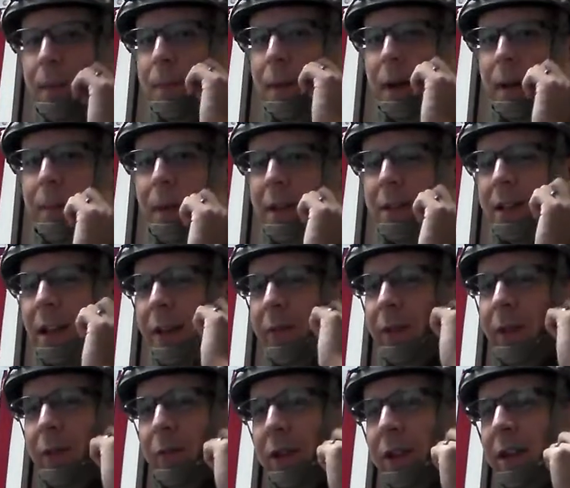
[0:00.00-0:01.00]
pop mask. I
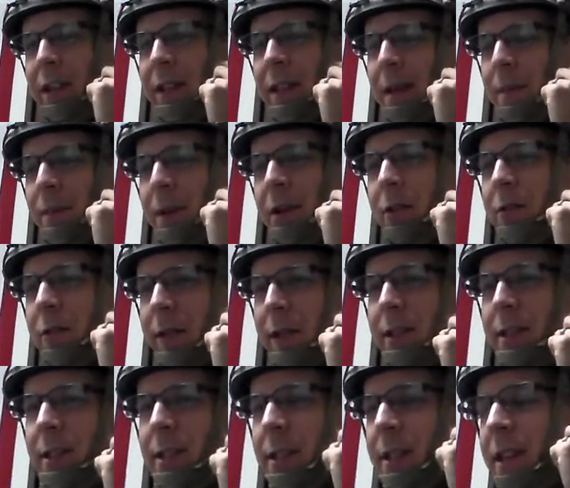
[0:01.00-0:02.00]
really want to get that buckle.
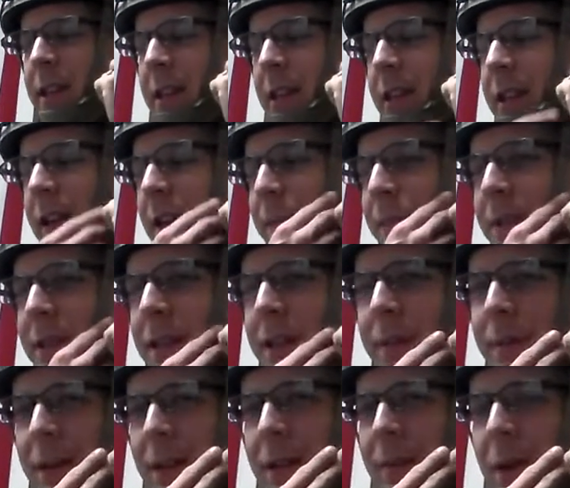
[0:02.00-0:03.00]
That's the key thing I'm
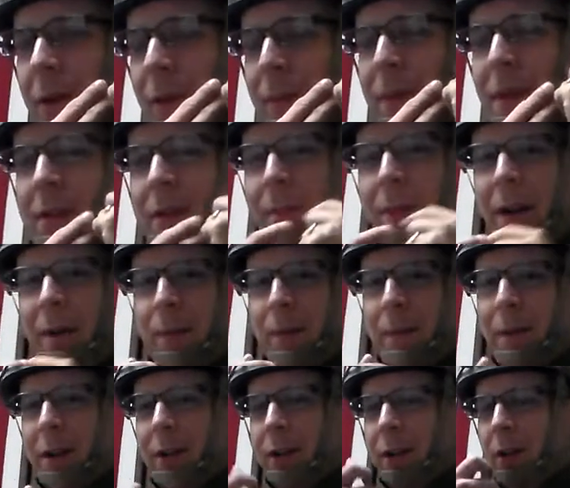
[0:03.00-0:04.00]
missing, but I'll be able to pop the
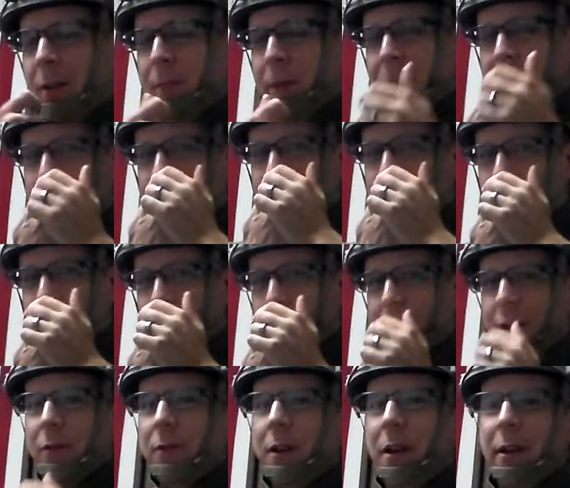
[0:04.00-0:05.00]
buckle open,
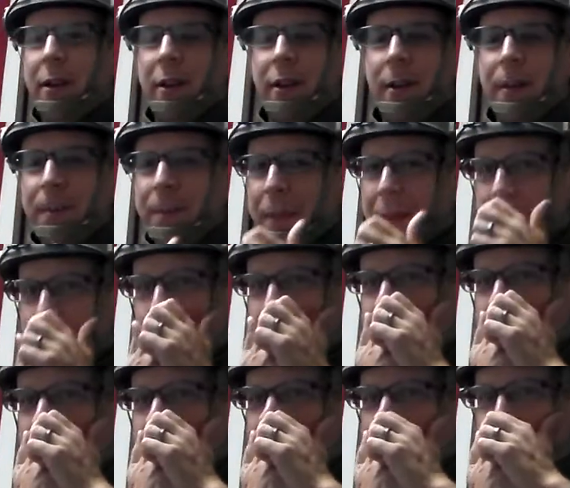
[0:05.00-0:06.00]
drink water
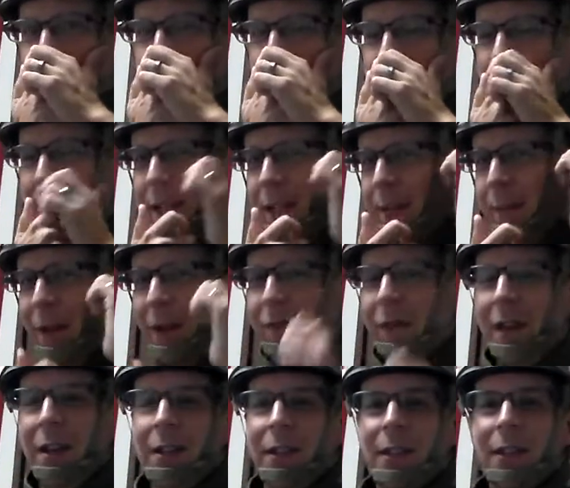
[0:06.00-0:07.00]
mid-game while protecting my
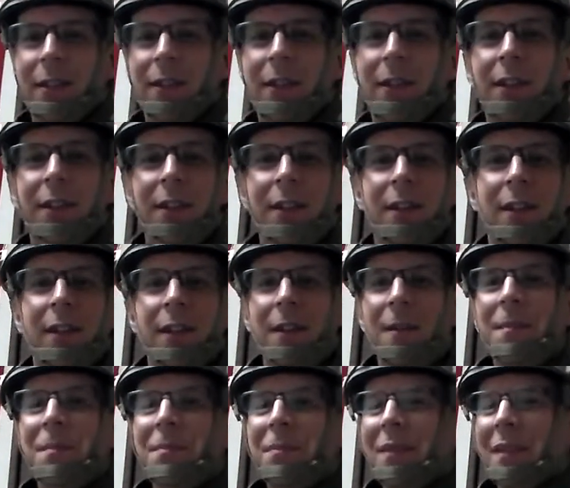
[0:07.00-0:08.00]
face.
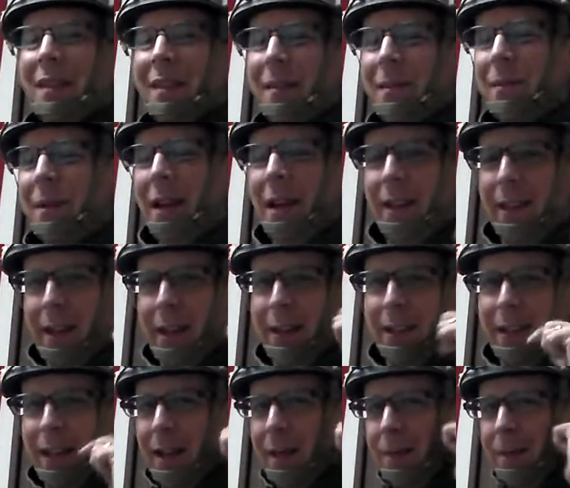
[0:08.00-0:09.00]
But yeah, that
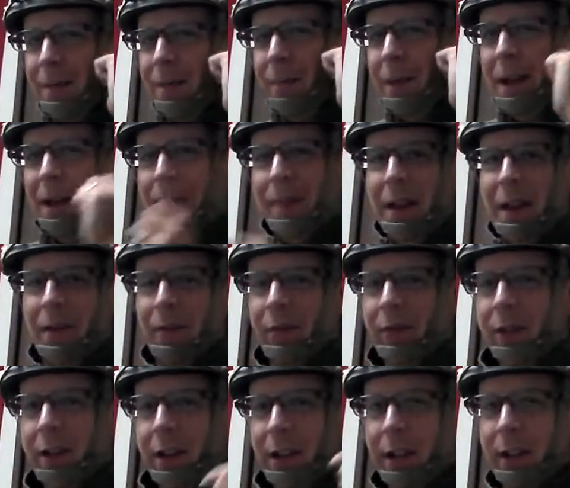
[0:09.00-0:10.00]
aside, pop that
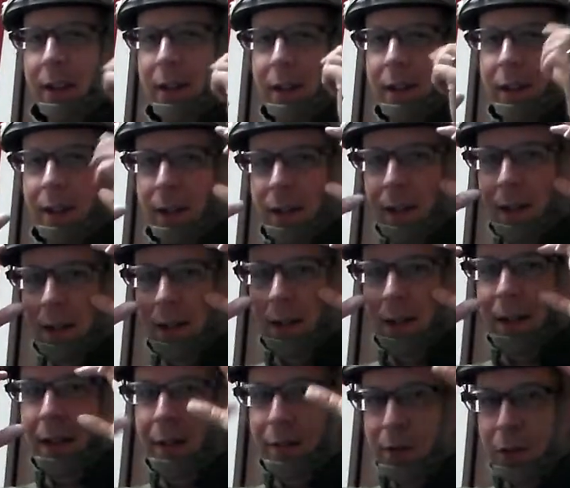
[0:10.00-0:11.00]
free,
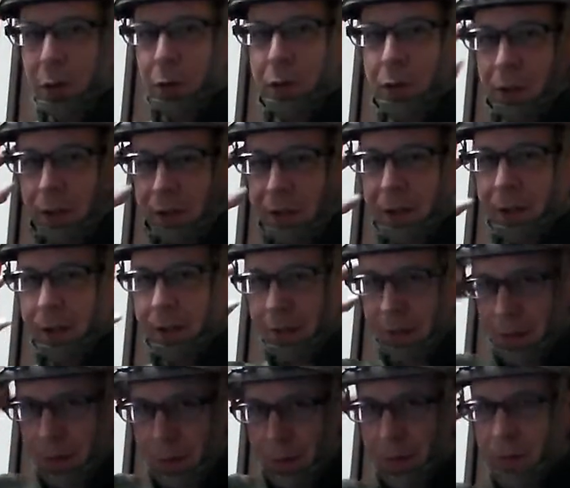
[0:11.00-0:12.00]
lift goggles,
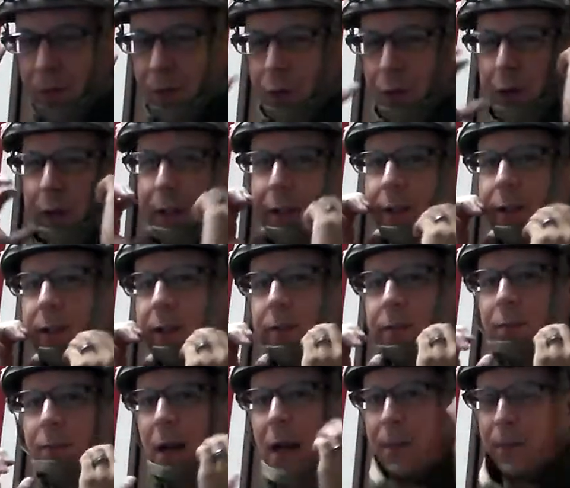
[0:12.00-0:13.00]
remove swordins,
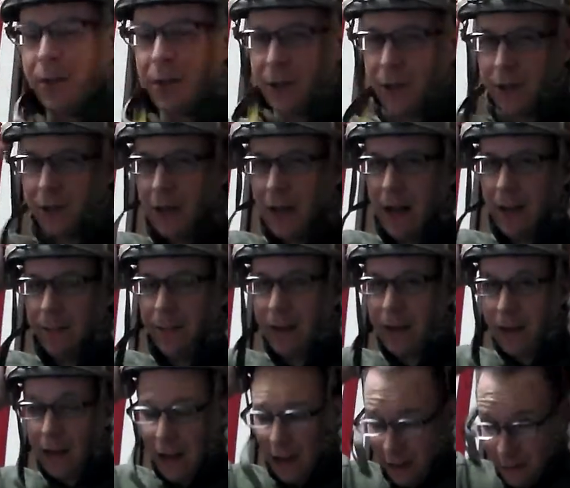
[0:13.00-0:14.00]
pop chin strap,
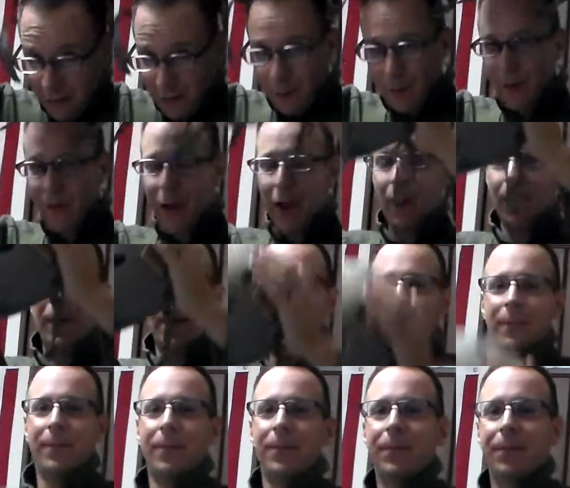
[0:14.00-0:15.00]
remove helmet,